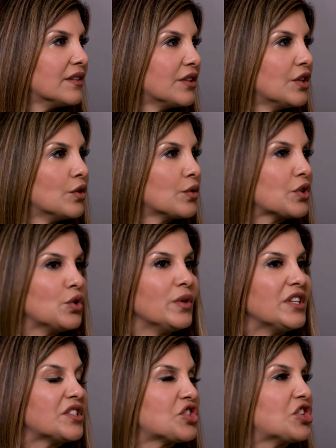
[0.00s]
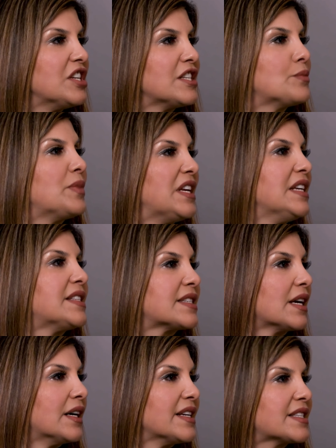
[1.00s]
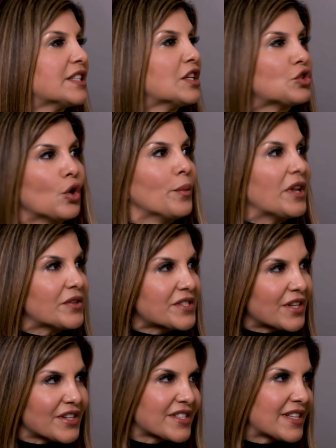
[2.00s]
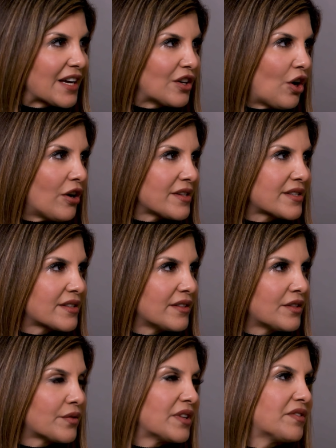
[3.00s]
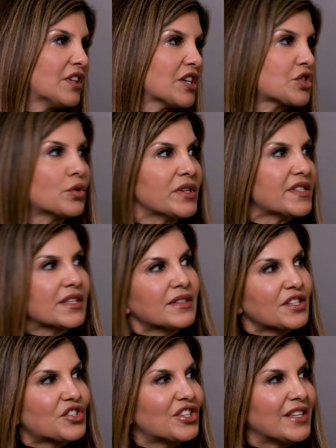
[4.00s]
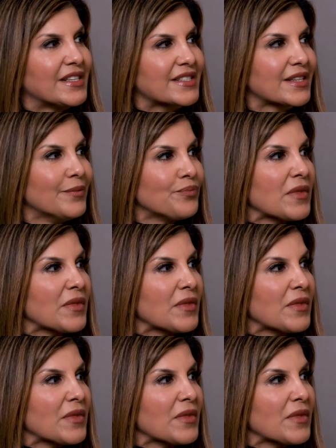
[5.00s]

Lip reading: You know, you eat cheese pizza. Is it the tomato sauce that caused the reflux, or is it the cheese?